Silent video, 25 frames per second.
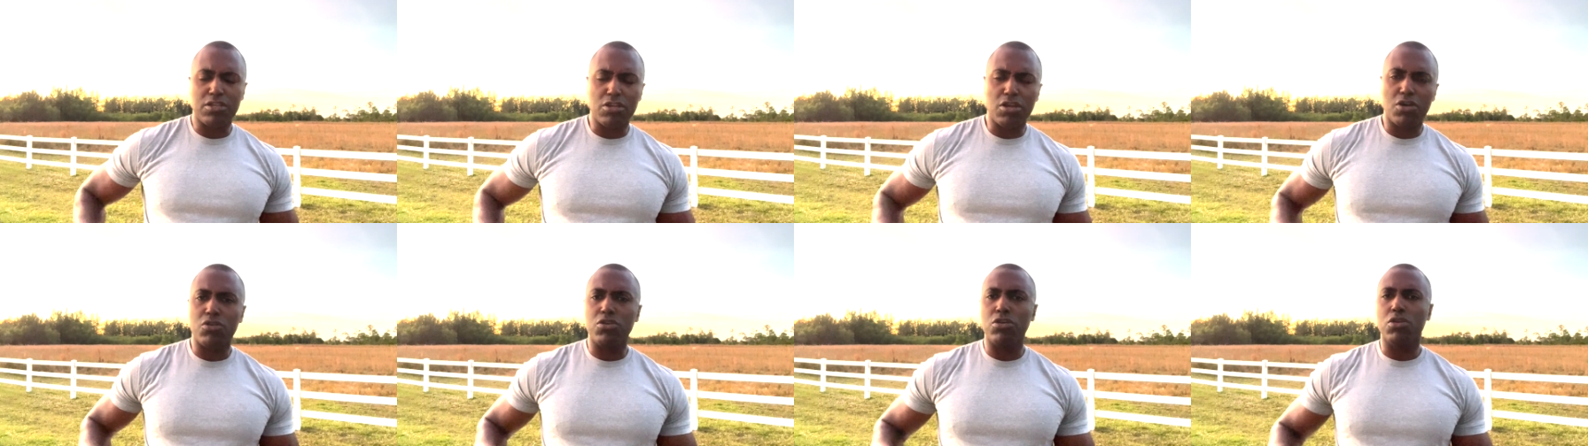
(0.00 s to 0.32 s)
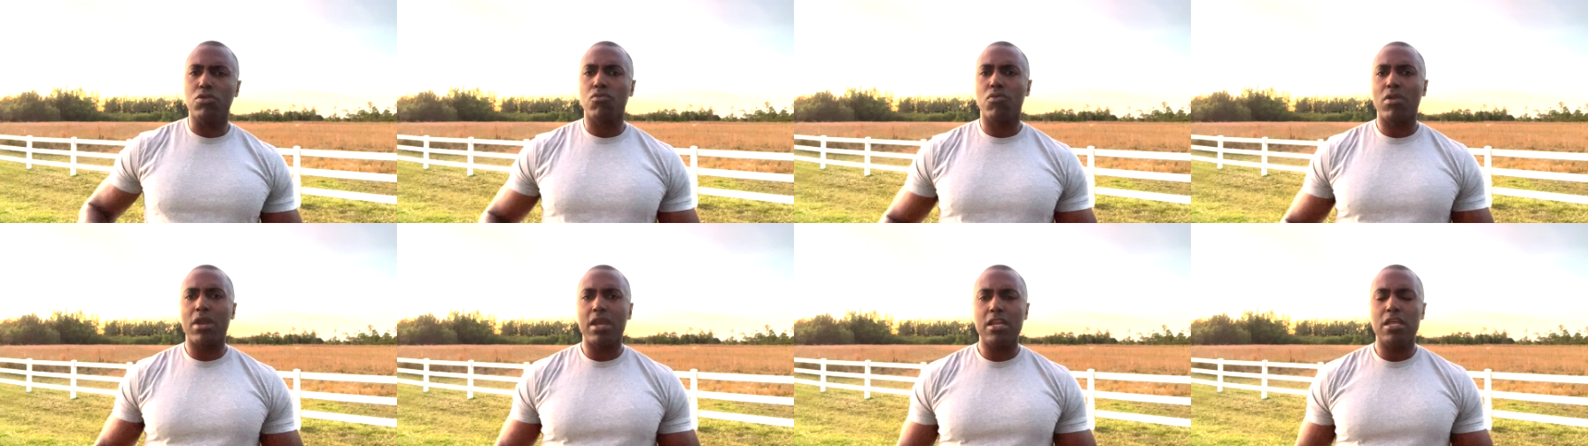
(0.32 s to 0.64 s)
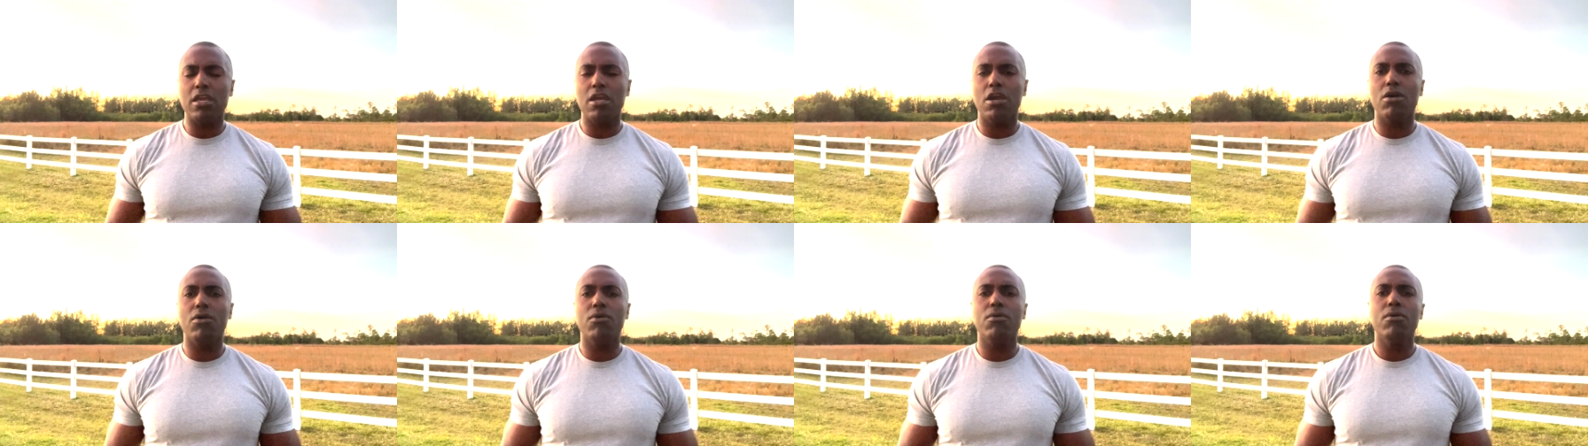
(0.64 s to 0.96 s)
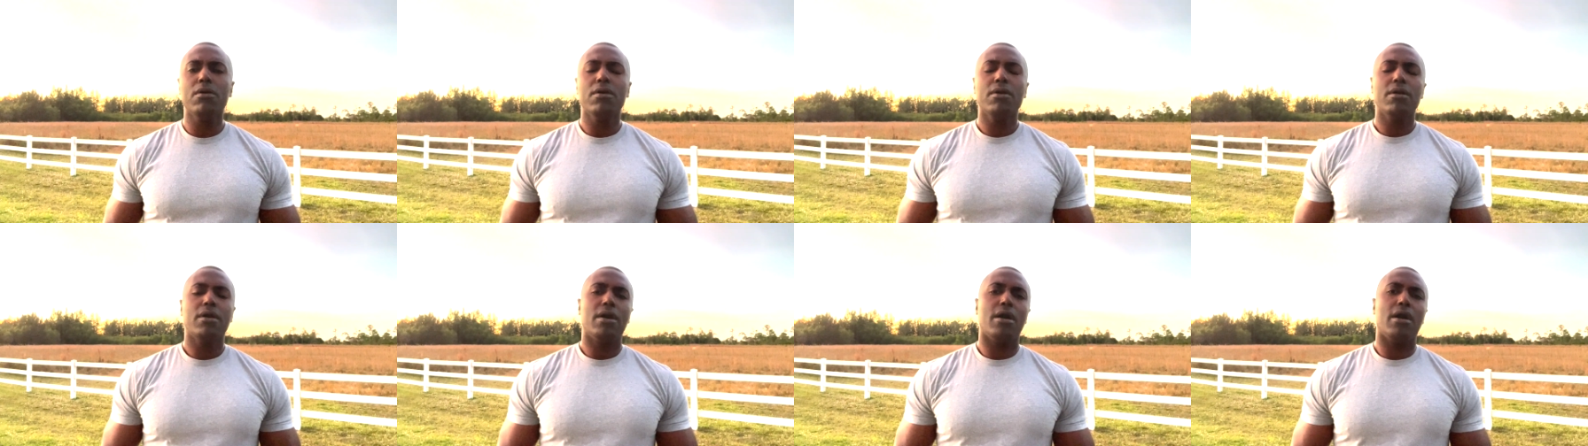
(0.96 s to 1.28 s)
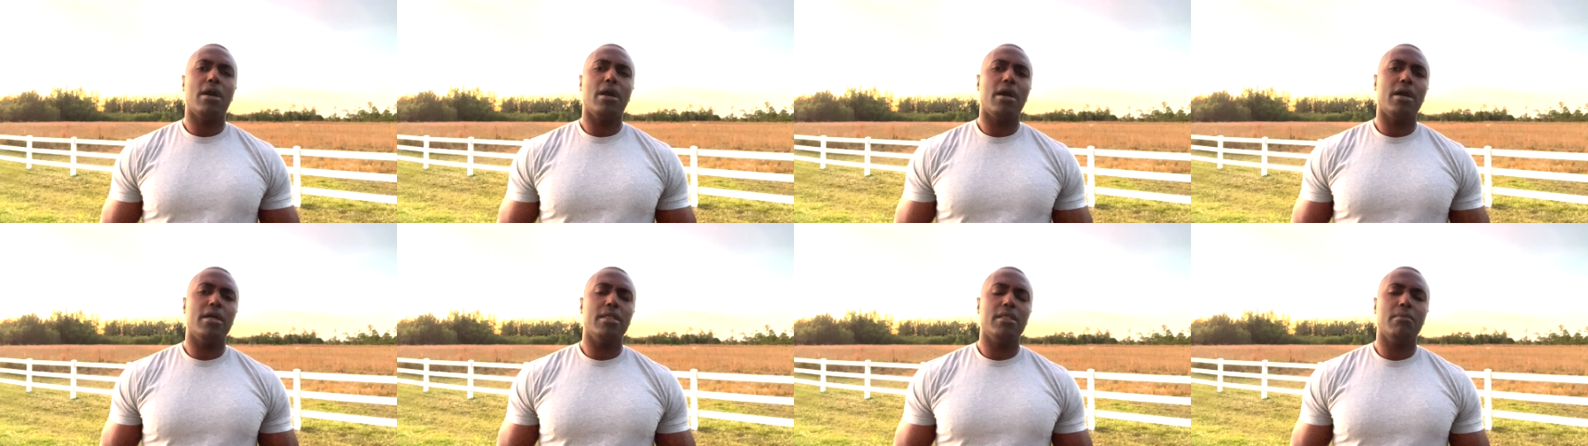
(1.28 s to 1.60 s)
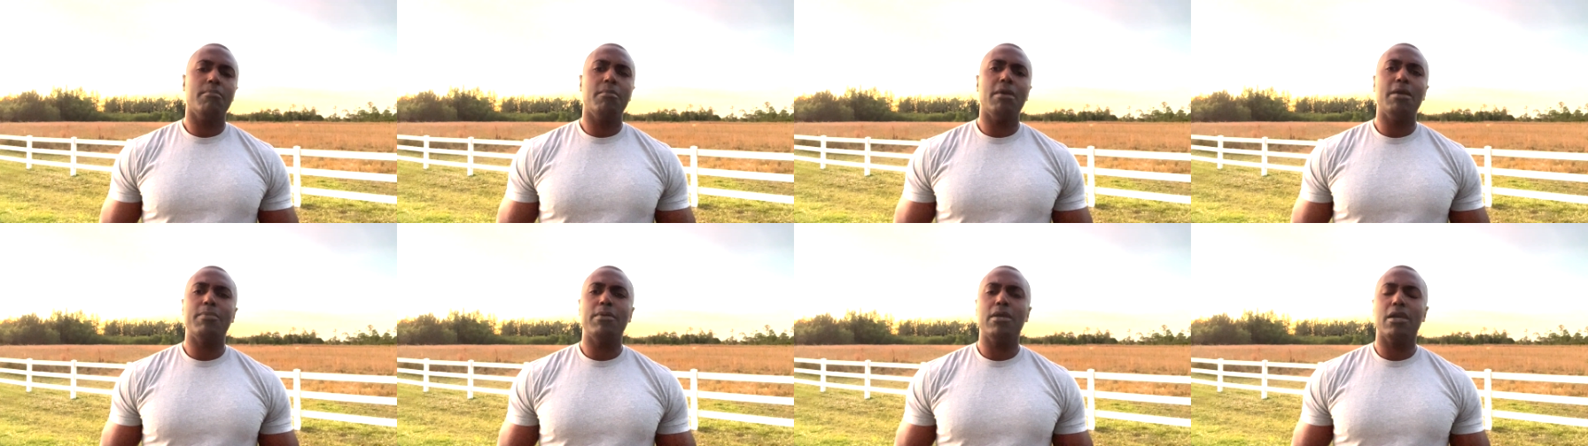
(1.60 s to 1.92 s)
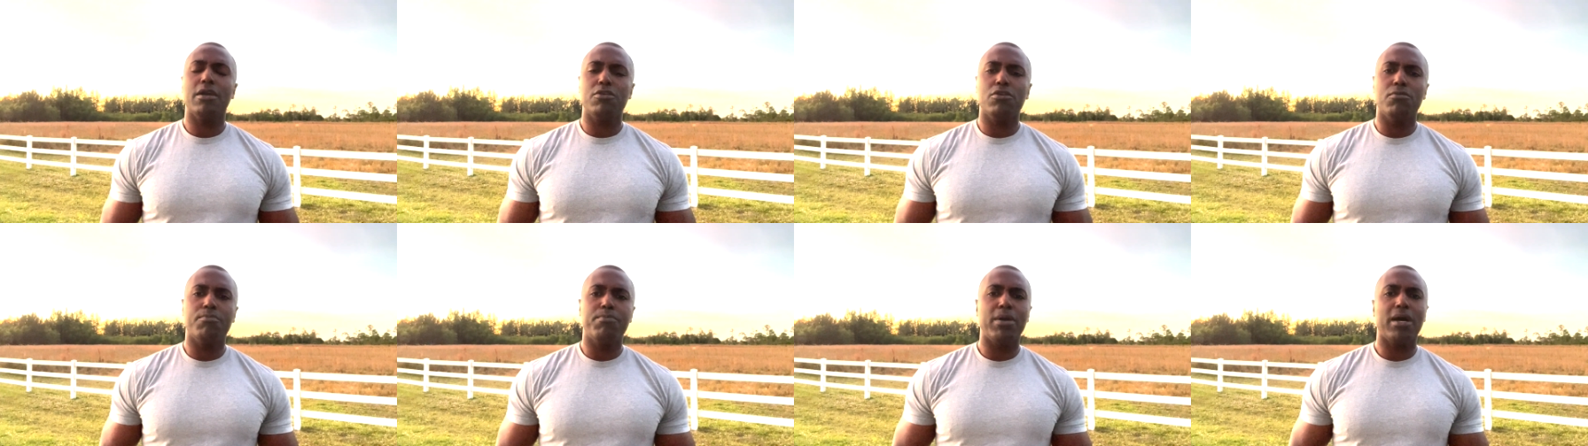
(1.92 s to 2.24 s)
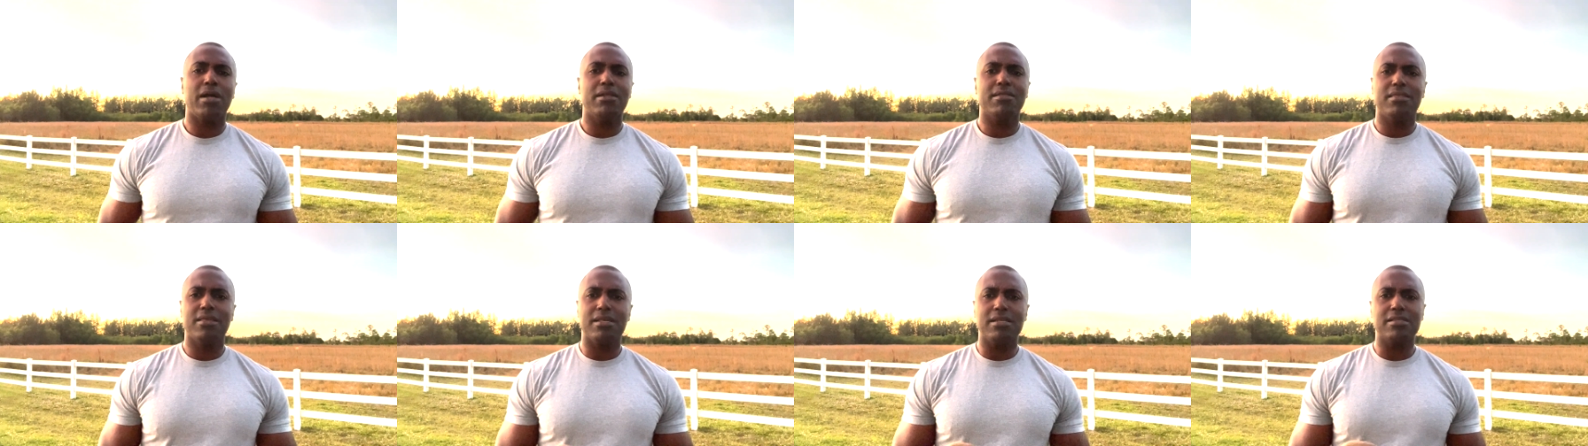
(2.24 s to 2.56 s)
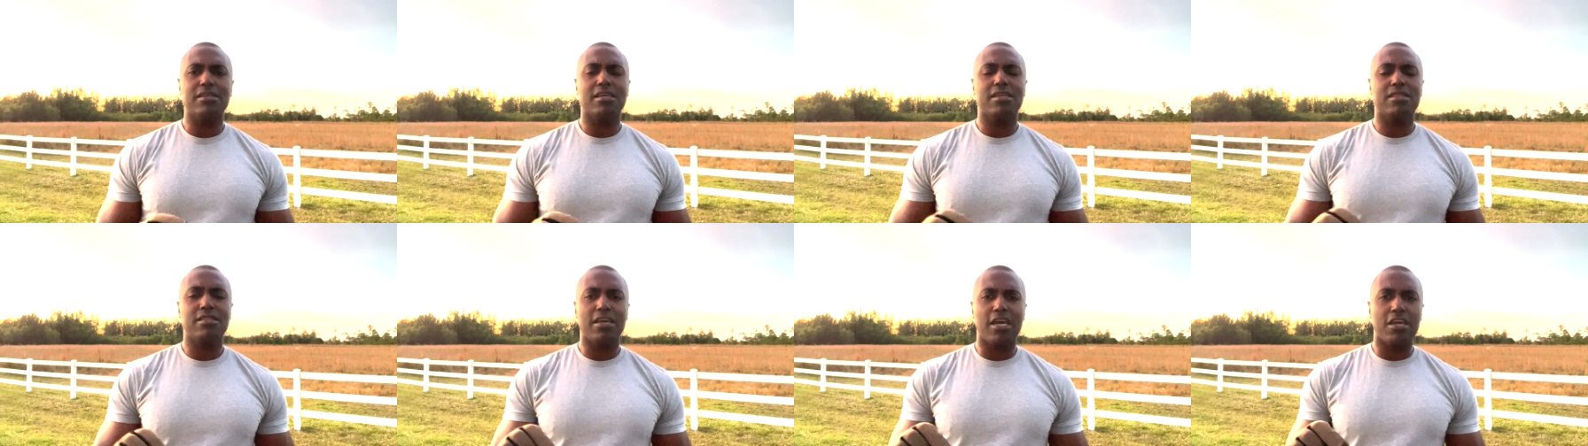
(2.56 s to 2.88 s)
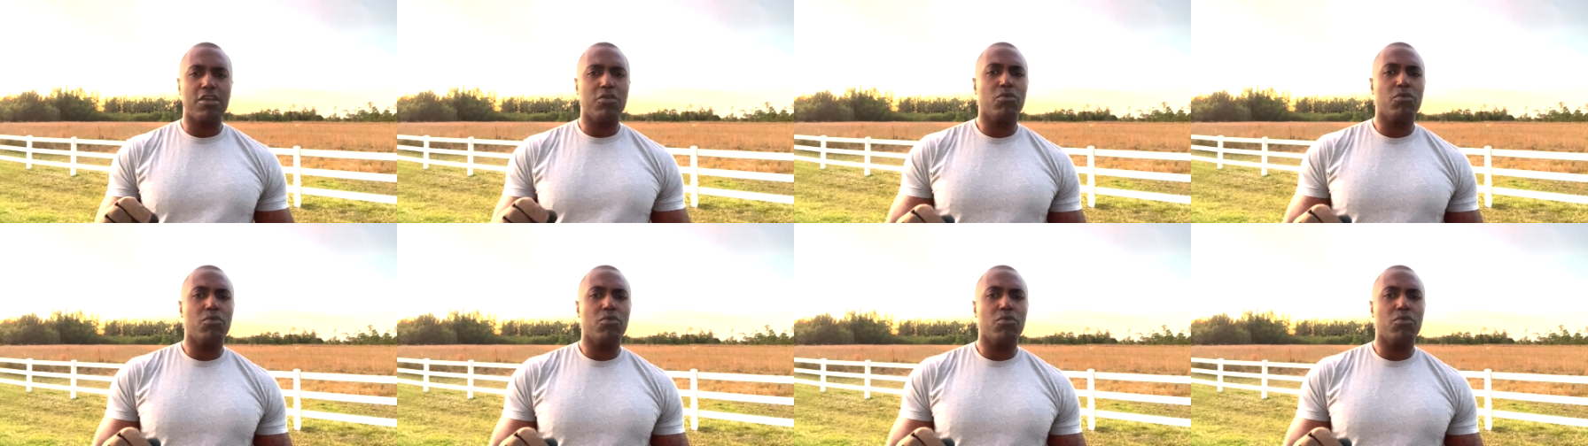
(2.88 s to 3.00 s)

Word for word: know, your radio uh, that may be on your belt, things like that.